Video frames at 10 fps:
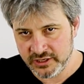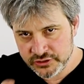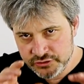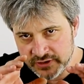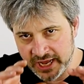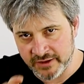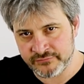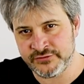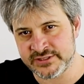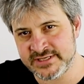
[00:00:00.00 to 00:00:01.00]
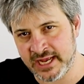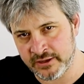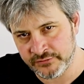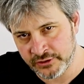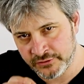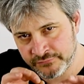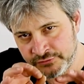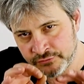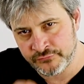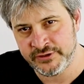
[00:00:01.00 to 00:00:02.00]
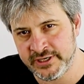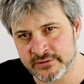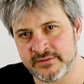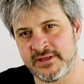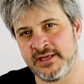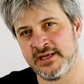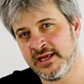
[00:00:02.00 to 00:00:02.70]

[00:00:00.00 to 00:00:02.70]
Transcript: to have the sound of the real thing.